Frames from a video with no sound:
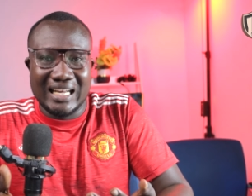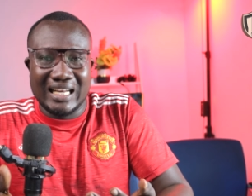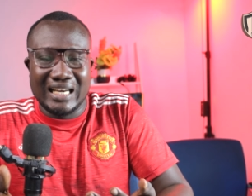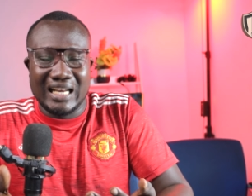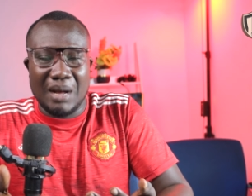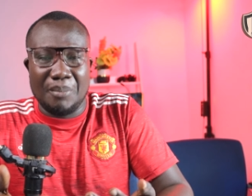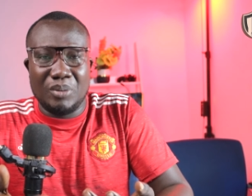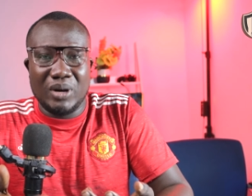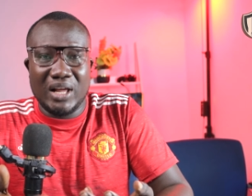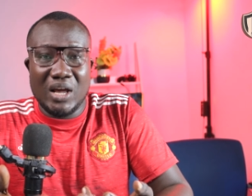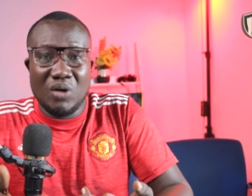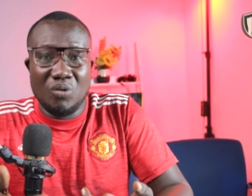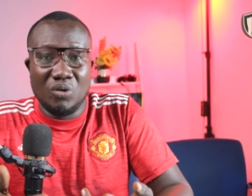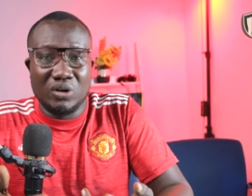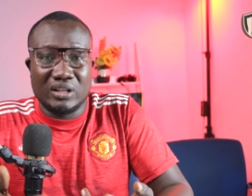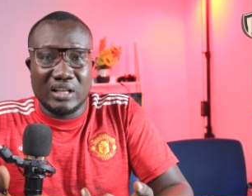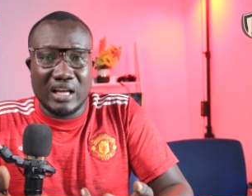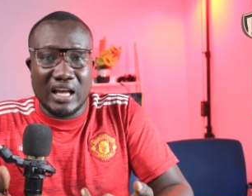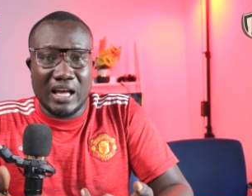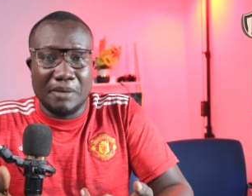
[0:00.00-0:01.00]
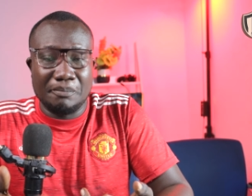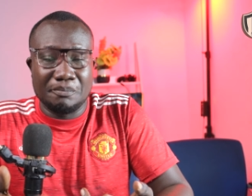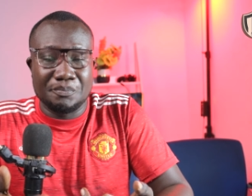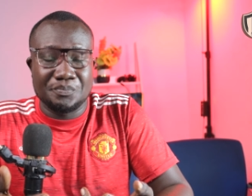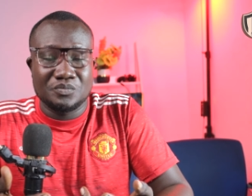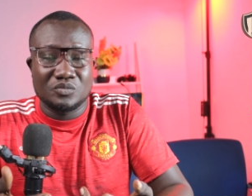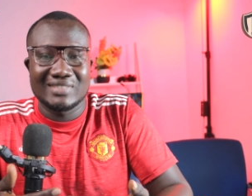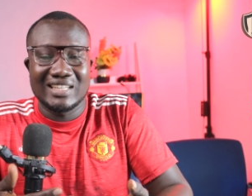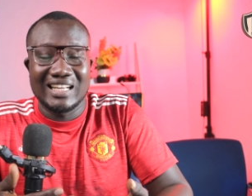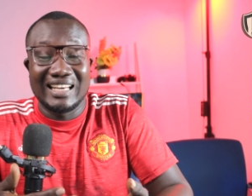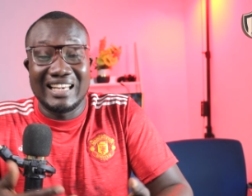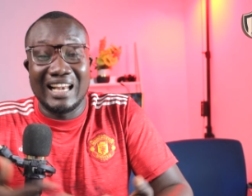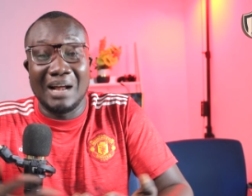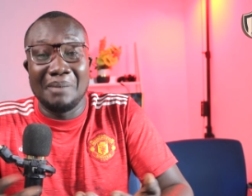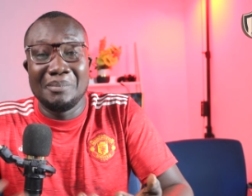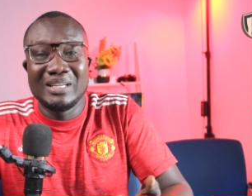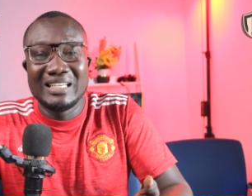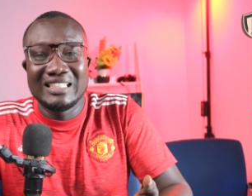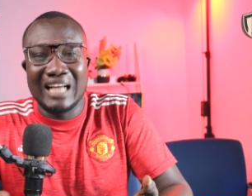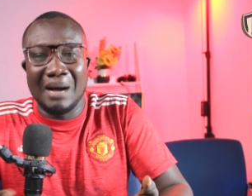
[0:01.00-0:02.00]
They are playing with um,
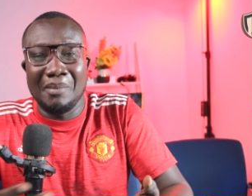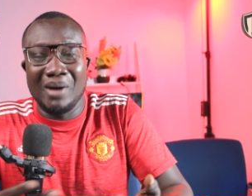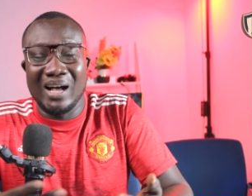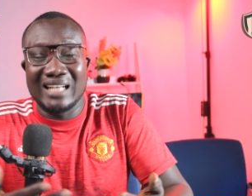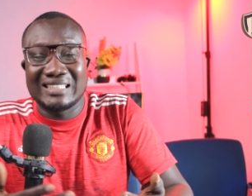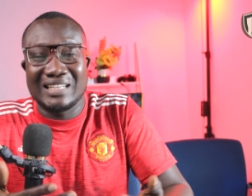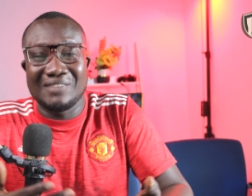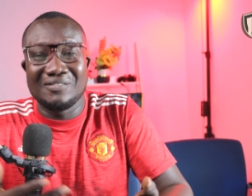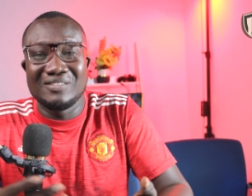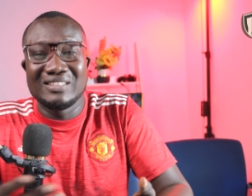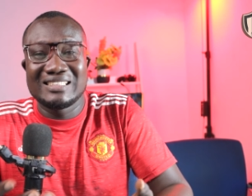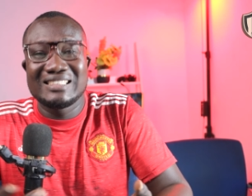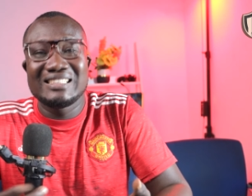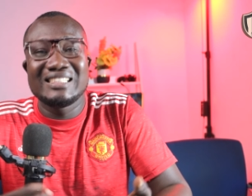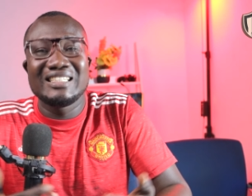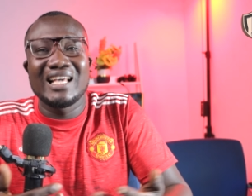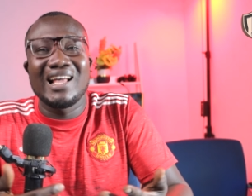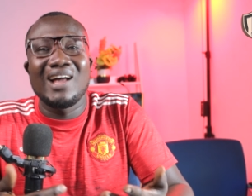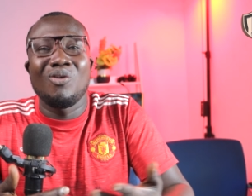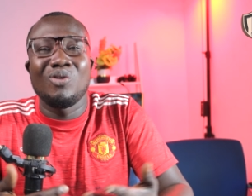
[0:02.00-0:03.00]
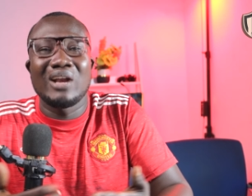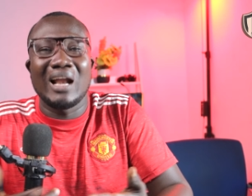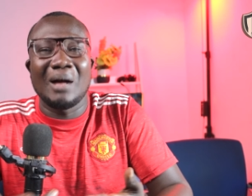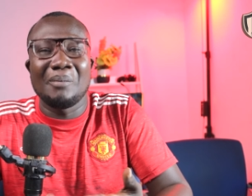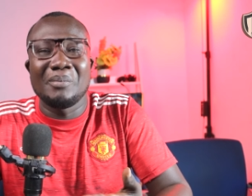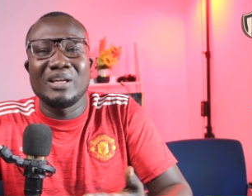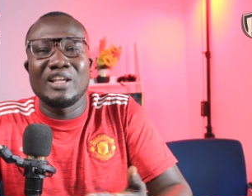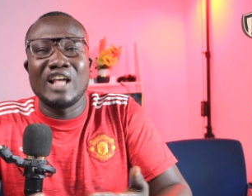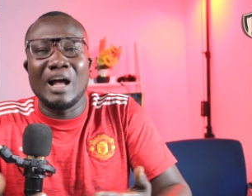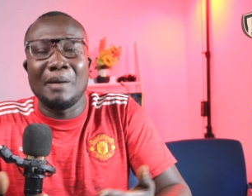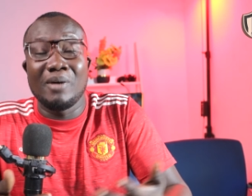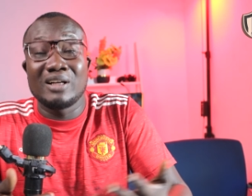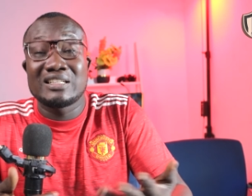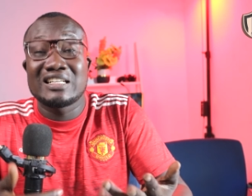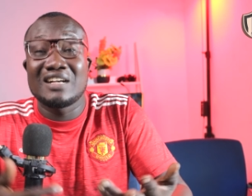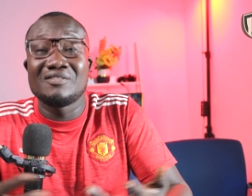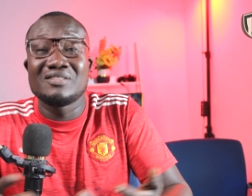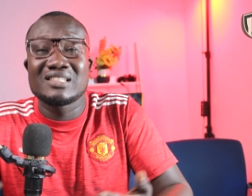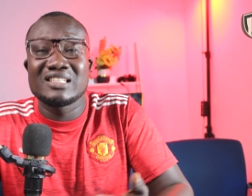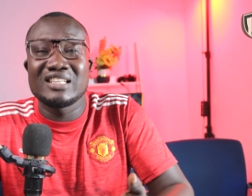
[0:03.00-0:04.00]
Lamine Yamal, a seventeen-year-old Lamine Yamal, a
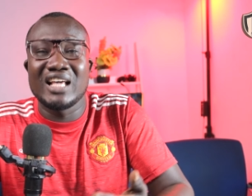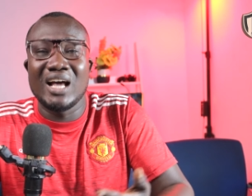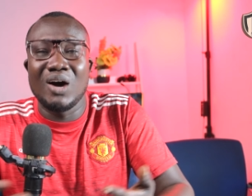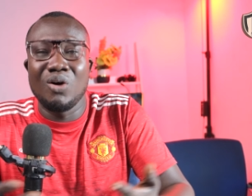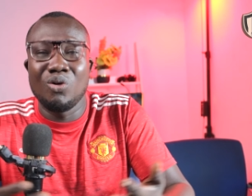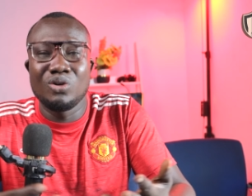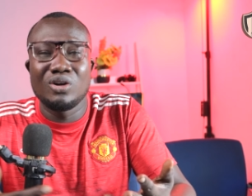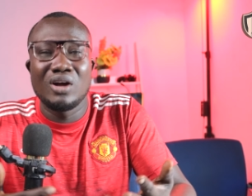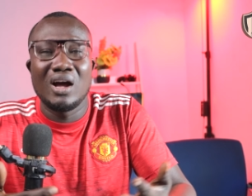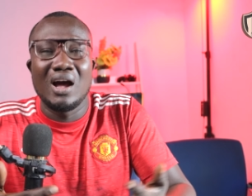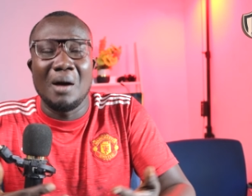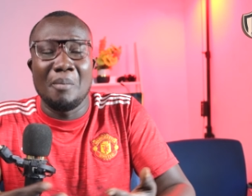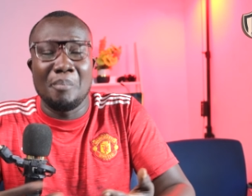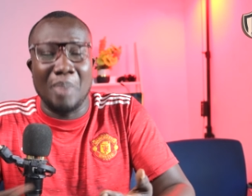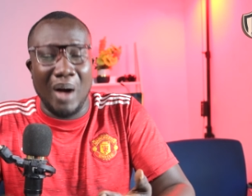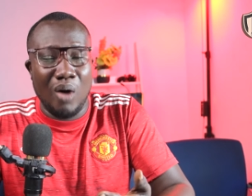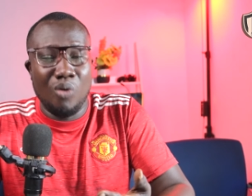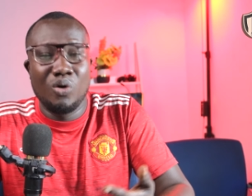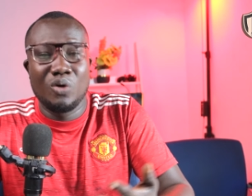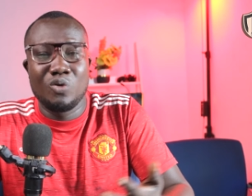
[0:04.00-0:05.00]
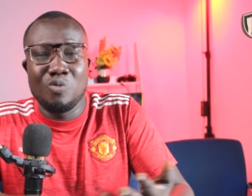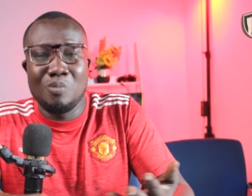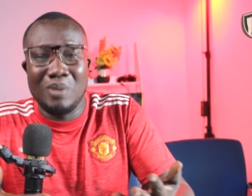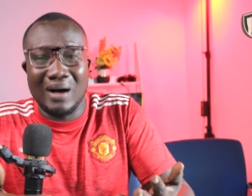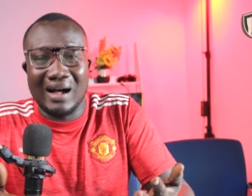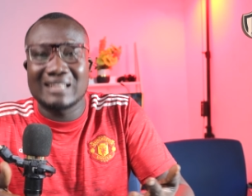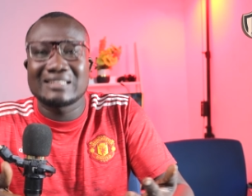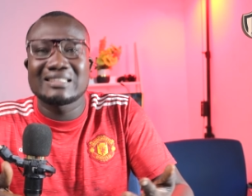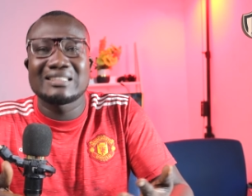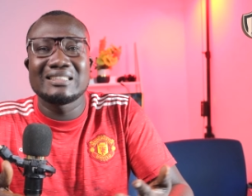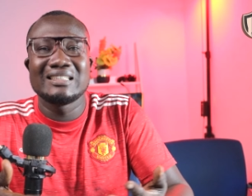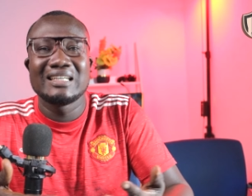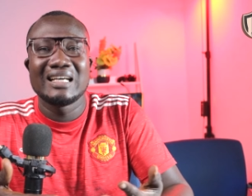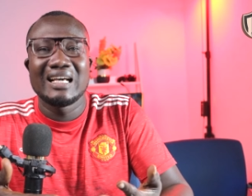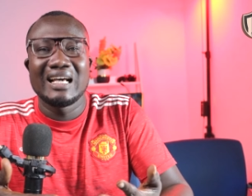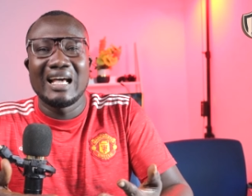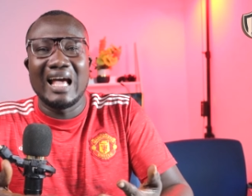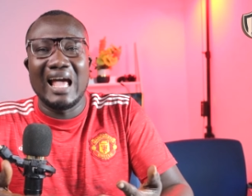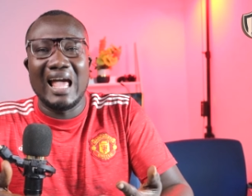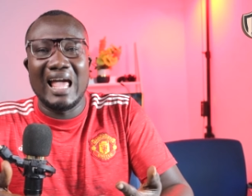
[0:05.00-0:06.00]
seventeen-year-old Pau Cubarsí,
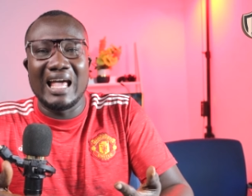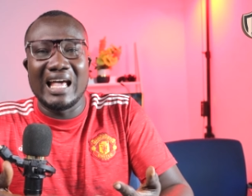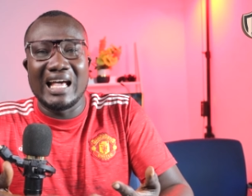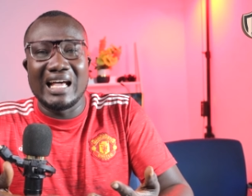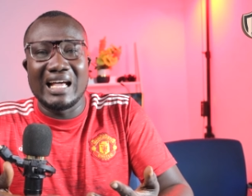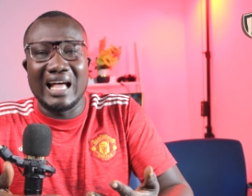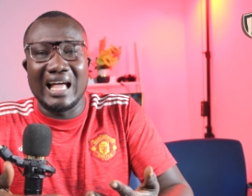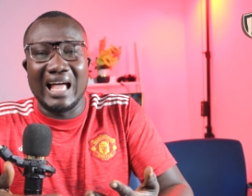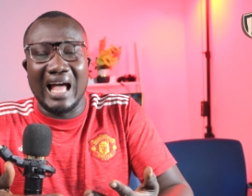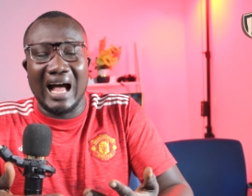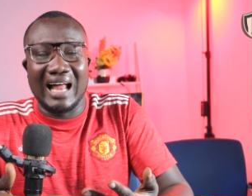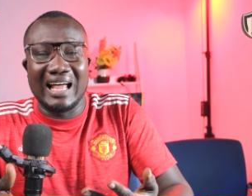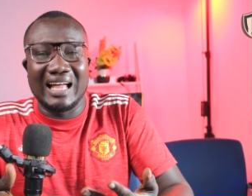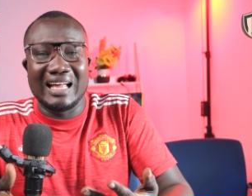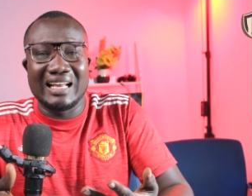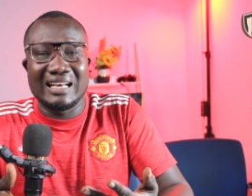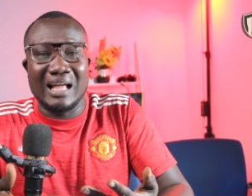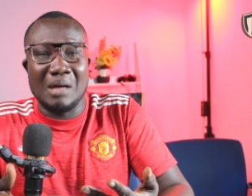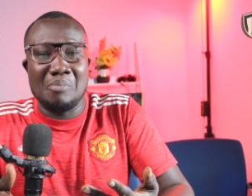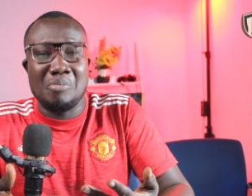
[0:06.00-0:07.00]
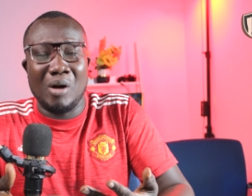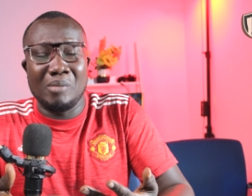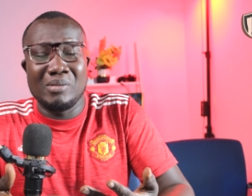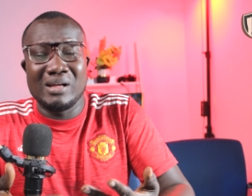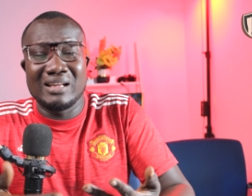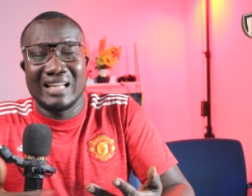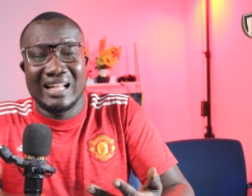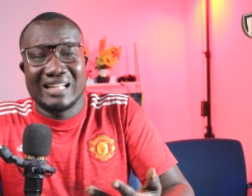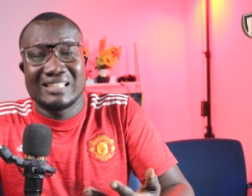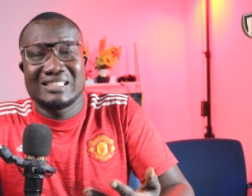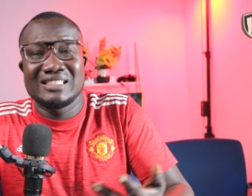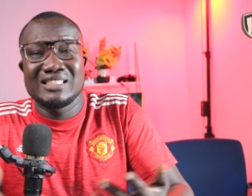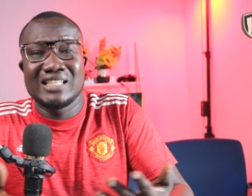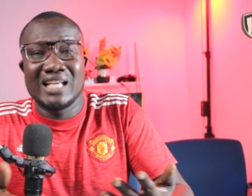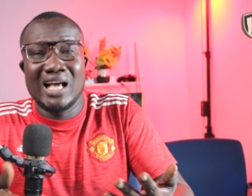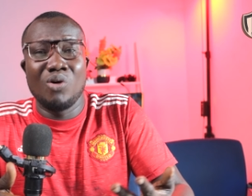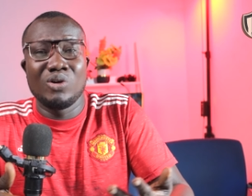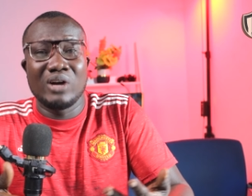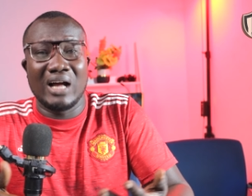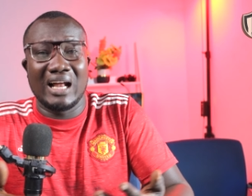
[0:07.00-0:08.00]
uh, uh, uh, probably a
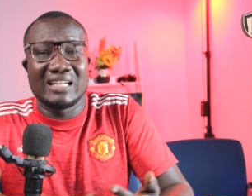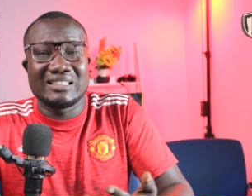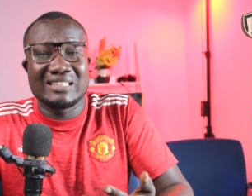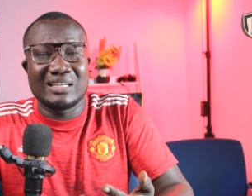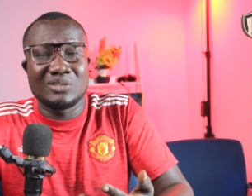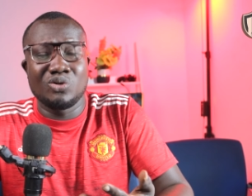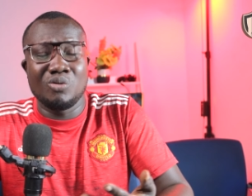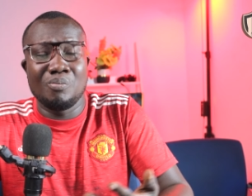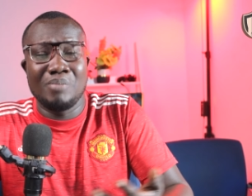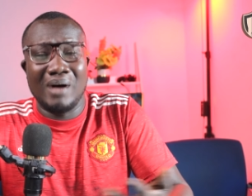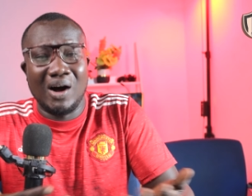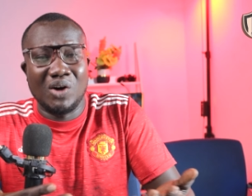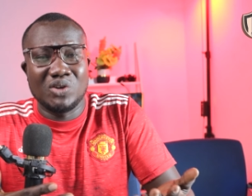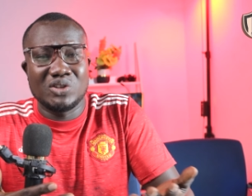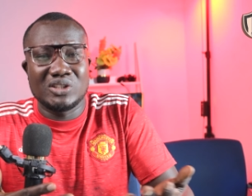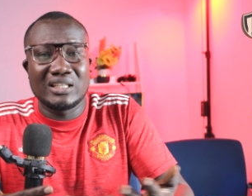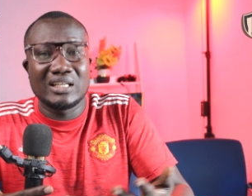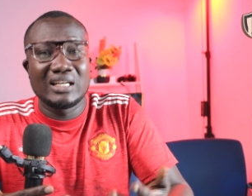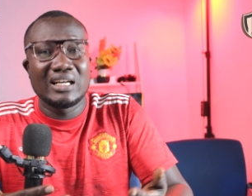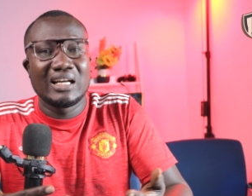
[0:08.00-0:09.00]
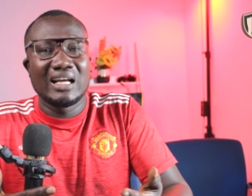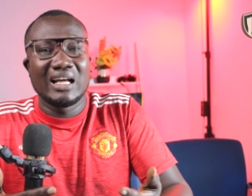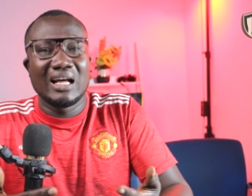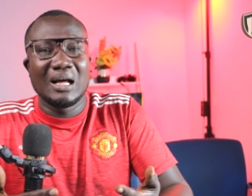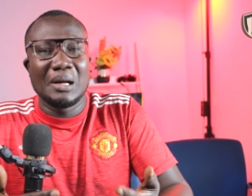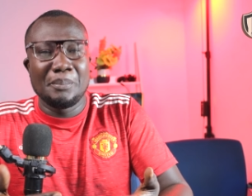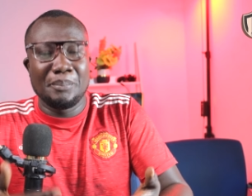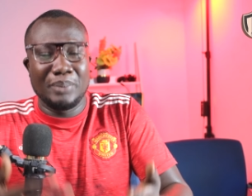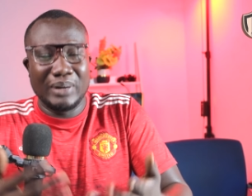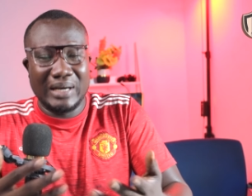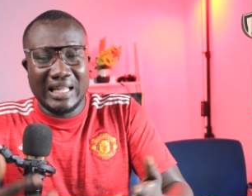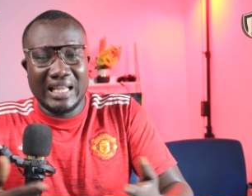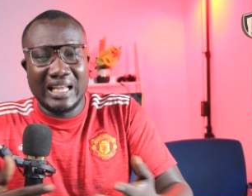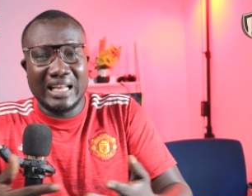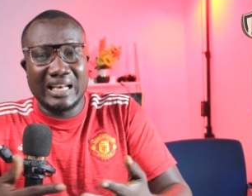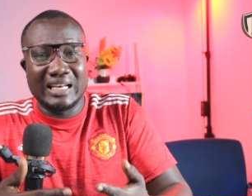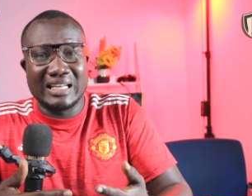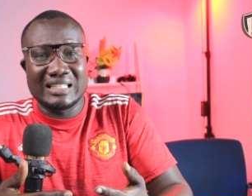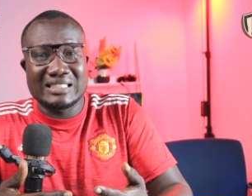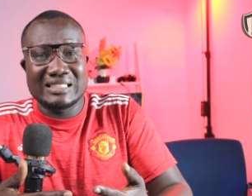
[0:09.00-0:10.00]
nineteen-year-old Alejandro Balde
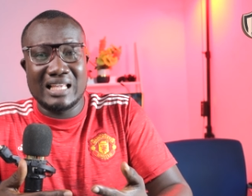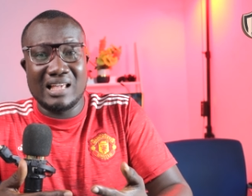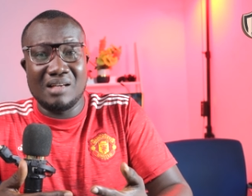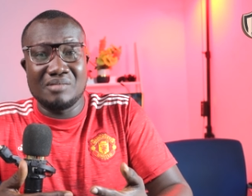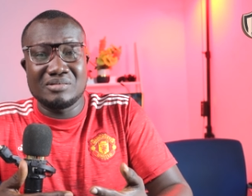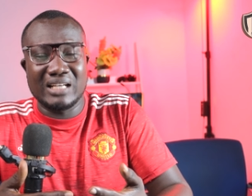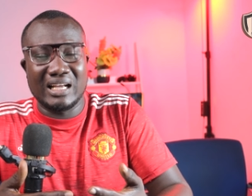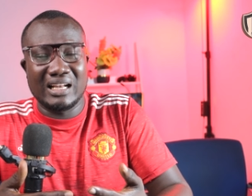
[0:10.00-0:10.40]
playing these games.